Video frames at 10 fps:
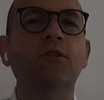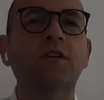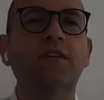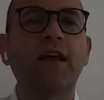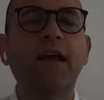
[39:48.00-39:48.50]
what
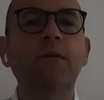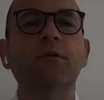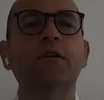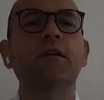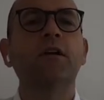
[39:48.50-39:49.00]
is
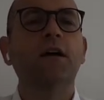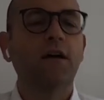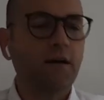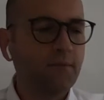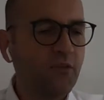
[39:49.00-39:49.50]
able
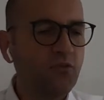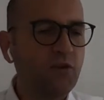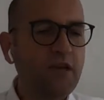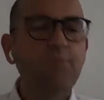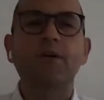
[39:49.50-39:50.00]
um,
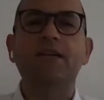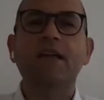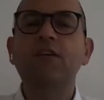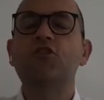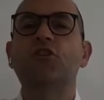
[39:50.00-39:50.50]
to keep a
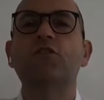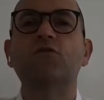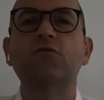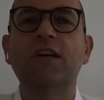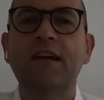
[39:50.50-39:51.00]
nation
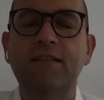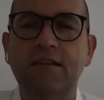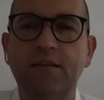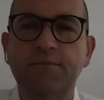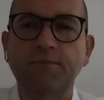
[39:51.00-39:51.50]

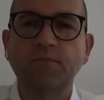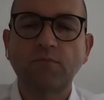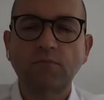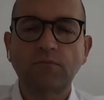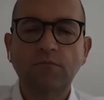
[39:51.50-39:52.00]
together.
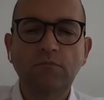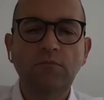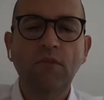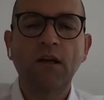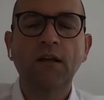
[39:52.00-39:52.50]

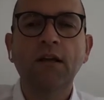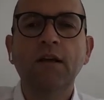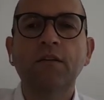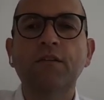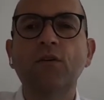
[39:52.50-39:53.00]

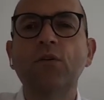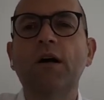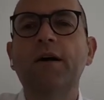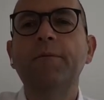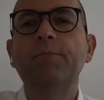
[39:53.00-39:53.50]

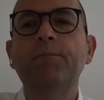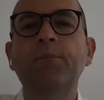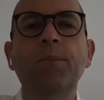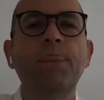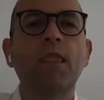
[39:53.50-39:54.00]
So,
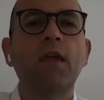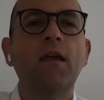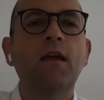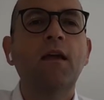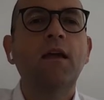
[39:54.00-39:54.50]
um,
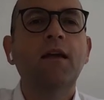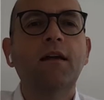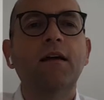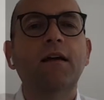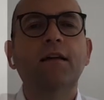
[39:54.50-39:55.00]

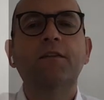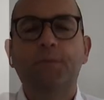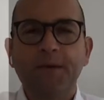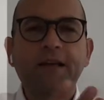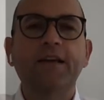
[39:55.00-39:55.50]

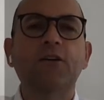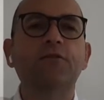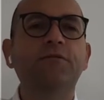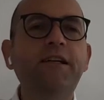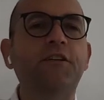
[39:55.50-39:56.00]
speaking
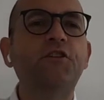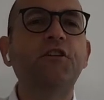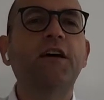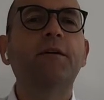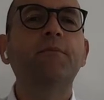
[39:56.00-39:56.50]
of
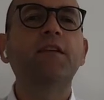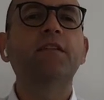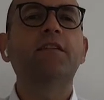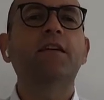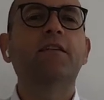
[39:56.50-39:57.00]
which, um,
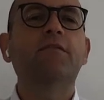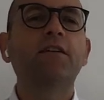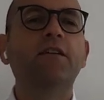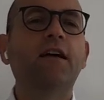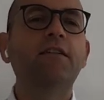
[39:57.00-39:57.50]
this is a
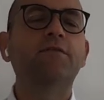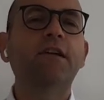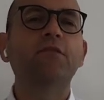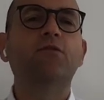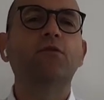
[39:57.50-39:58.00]
very nice
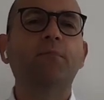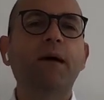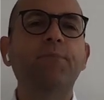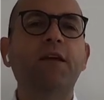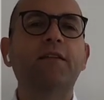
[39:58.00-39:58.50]
railroad
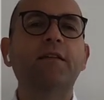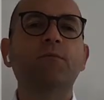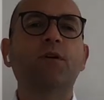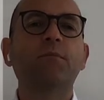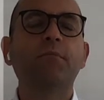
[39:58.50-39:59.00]
map that
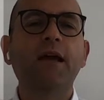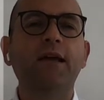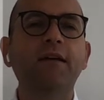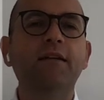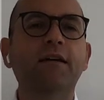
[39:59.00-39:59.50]
someone
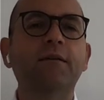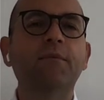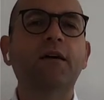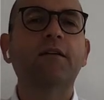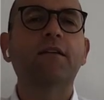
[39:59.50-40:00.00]
made. Um, uh,